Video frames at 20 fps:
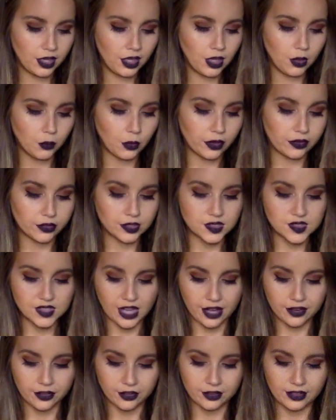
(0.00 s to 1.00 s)
Whether
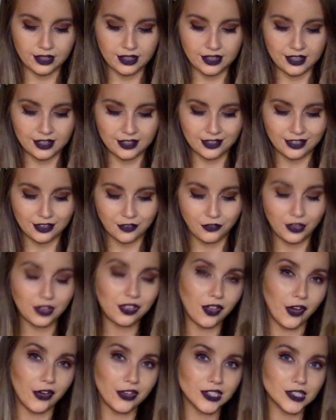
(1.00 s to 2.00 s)
Saturn in the 5th
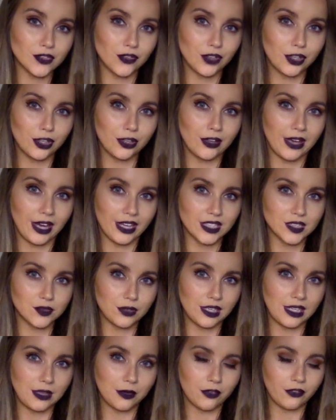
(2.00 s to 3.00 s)
house for you has
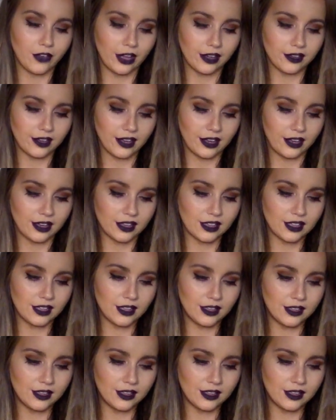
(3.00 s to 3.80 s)
really felt like,